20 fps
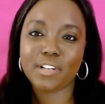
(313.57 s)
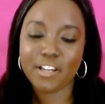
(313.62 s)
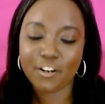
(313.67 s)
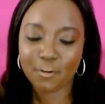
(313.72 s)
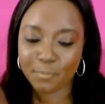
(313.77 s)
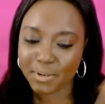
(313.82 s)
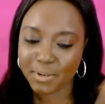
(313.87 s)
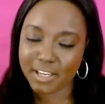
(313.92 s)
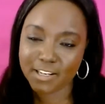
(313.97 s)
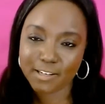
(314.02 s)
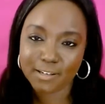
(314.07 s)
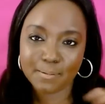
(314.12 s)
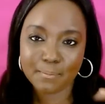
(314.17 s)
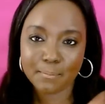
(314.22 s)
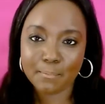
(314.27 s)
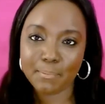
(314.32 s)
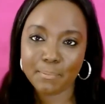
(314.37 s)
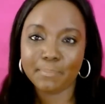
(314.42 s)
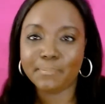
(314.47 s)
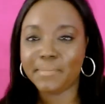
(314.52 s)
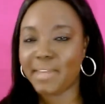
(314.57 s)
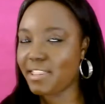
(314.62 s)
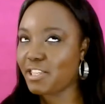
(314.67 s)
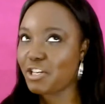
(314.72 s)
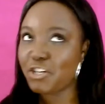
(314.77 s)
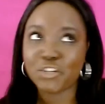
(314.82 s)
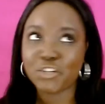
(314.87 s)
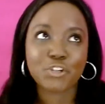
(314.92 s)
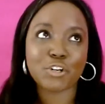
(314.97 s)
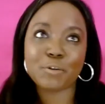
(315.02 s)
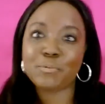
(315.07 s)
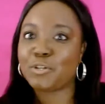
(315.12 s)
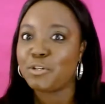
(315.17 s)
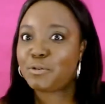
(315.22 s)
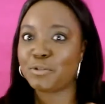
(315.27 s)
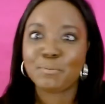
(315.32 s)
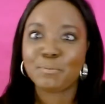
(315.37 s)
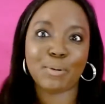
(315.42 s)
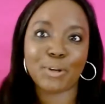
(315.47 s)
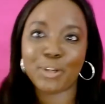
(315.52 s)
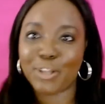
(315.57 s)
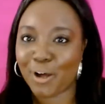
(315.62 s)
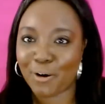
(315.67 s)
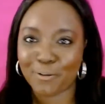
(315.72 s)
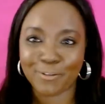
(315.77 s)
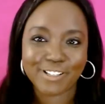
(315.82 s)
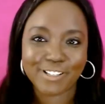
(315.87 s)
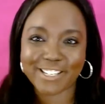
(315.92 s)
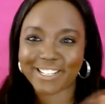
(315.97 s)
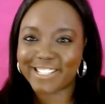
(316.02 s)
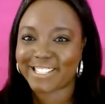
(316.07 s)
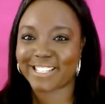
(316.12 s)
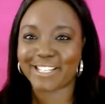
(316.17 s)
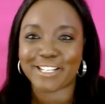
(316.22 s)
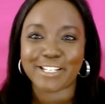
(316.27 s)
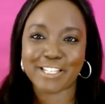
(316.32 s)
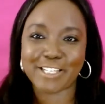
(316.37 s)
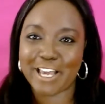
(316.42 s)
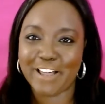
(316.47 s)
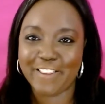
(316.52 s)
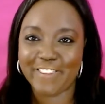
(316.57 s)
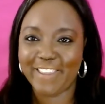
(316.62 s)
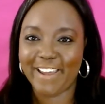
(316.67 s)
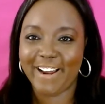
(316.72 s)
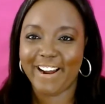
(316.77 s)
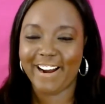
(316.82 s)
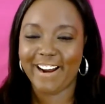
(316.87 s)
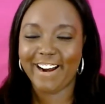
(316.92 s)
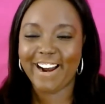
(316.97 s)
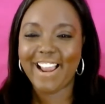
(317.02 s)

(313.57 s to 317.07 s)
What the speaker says: It'll be in the descriptions below. Just look down there.